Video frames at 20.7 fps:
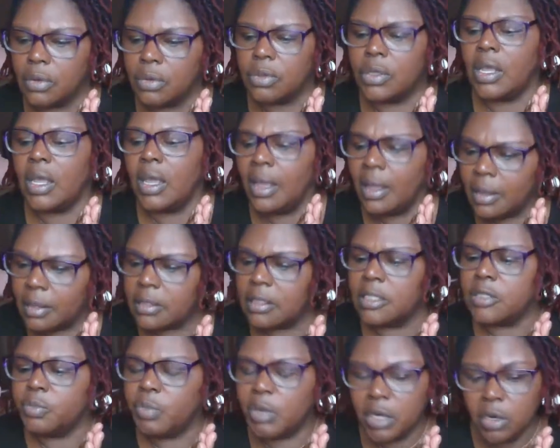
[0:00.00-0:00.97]
Yeah,
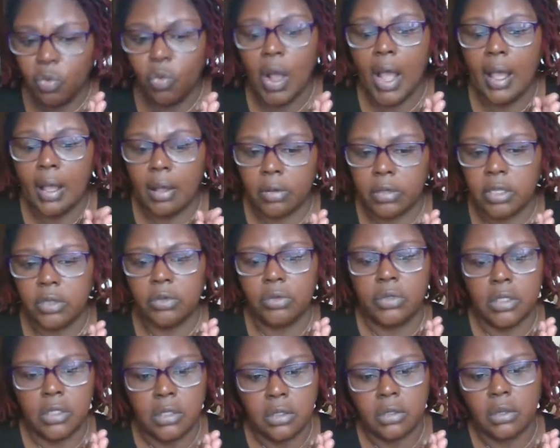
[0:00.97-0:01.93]
it's been a while, Q.
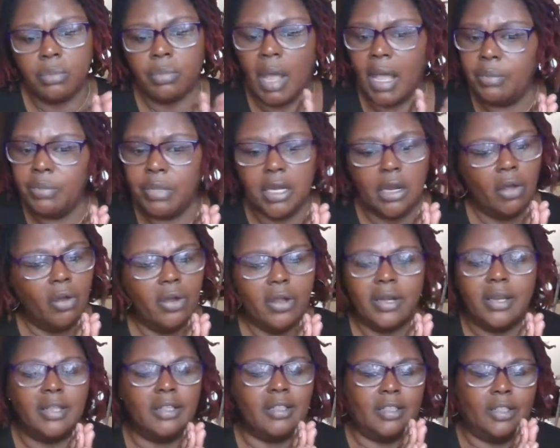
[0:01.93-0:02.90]
It might be
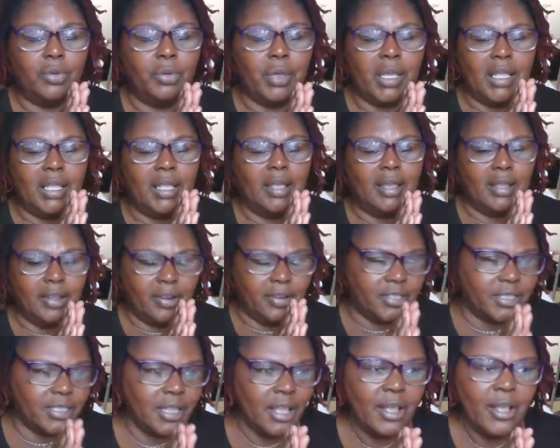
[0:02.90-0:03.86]
longer than three
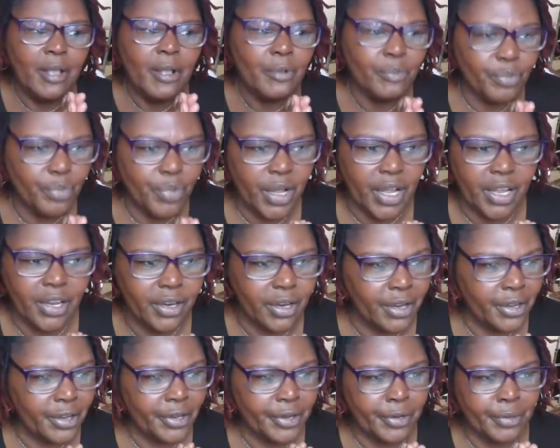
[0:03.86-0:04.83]
years, but
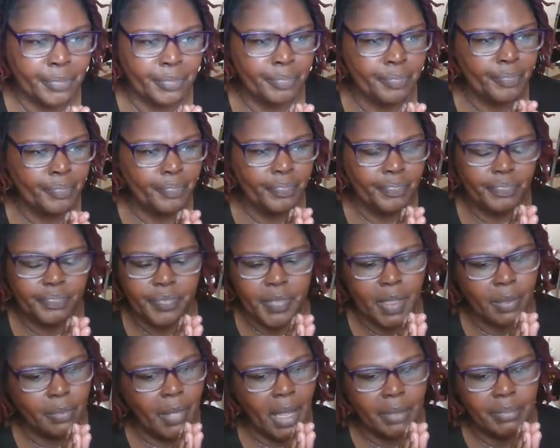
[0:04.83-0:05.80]
um,
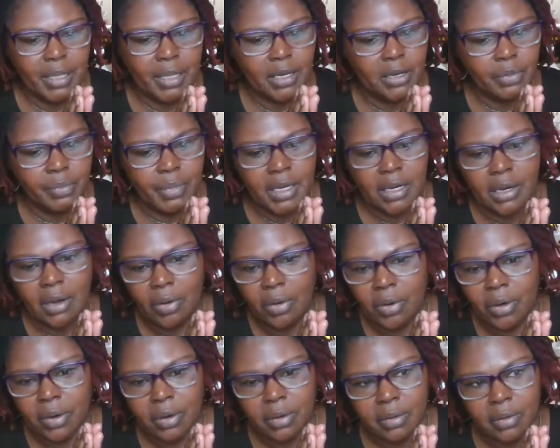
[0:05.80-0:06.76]
it might be a little bit
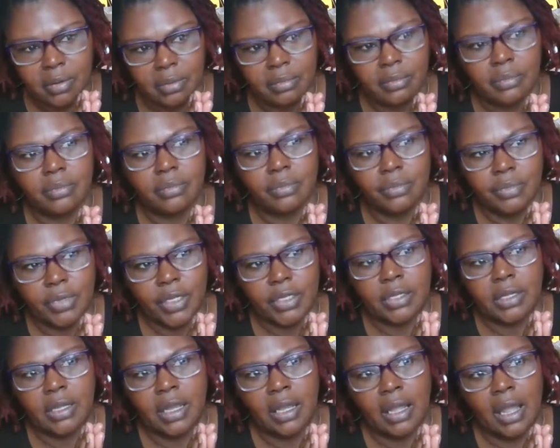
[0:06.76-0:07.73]
longer. But
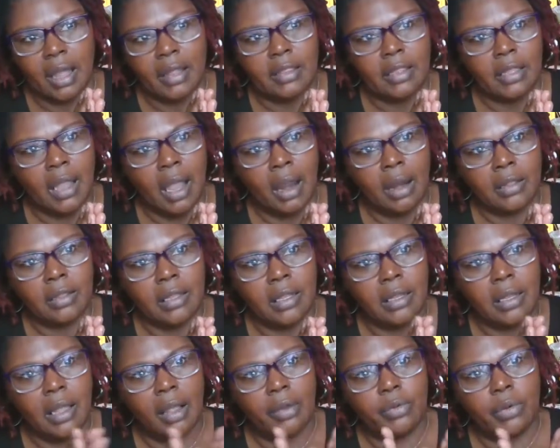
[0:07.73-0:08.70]
yeah, I, I
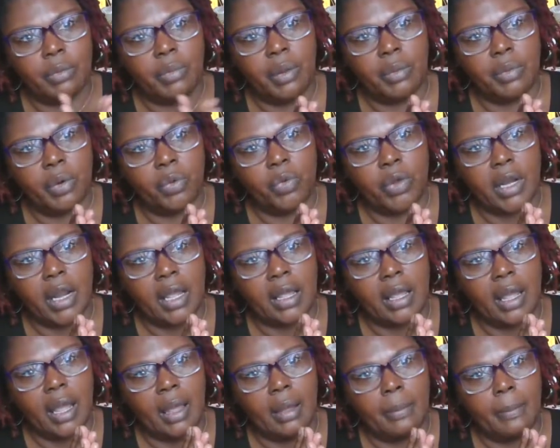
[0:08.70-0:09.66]
think I remember when I
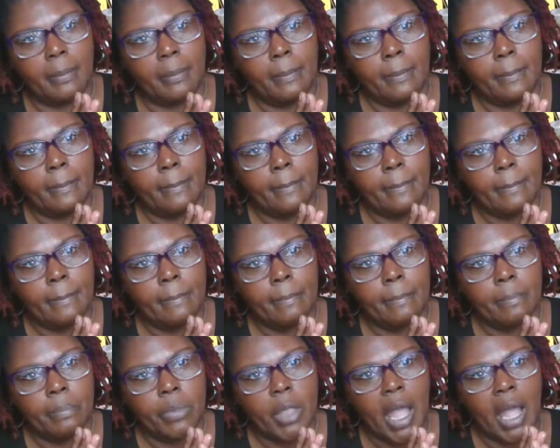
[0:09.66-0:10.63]
got
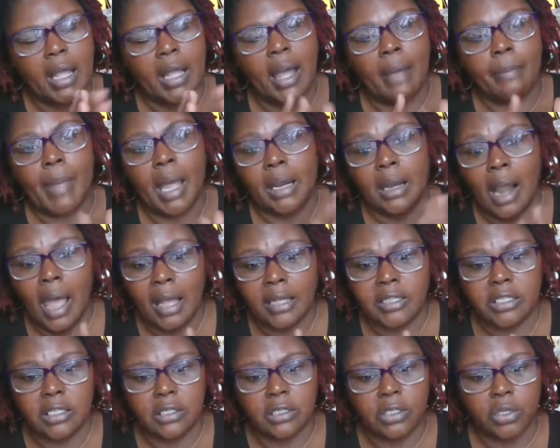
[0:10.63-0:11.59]
I got my
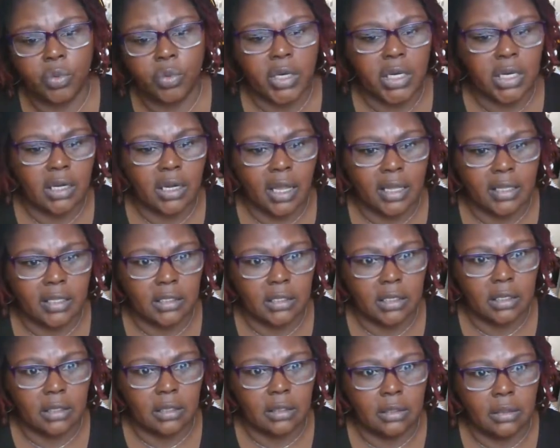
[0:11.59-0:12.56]
locks in twenty
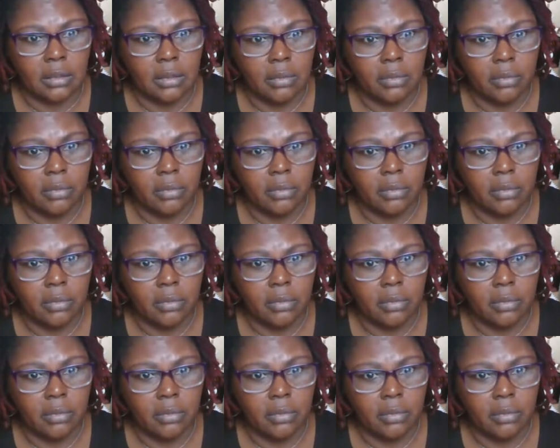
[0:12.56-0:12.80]
nineteen.